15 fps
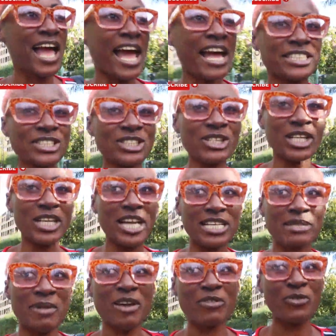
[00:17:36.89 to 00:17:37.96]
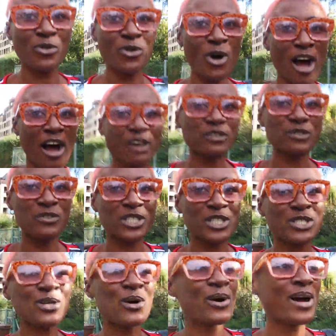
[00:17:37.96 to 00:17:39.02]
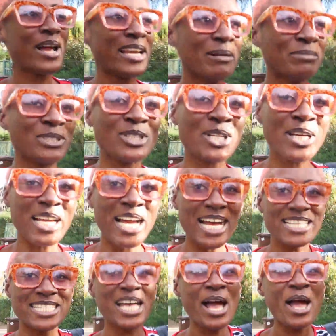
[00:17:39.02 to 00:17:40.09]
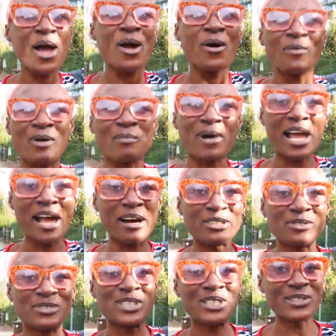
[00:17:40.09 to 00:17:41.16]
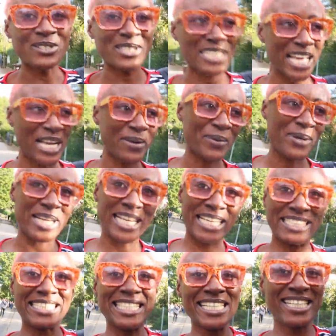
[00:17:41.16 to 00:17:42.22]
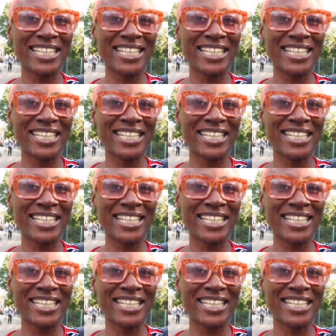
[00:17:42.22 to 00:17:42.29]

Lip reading: I didn't show you guys my full outfit, so let me show you guys what my outfit looks like quickly.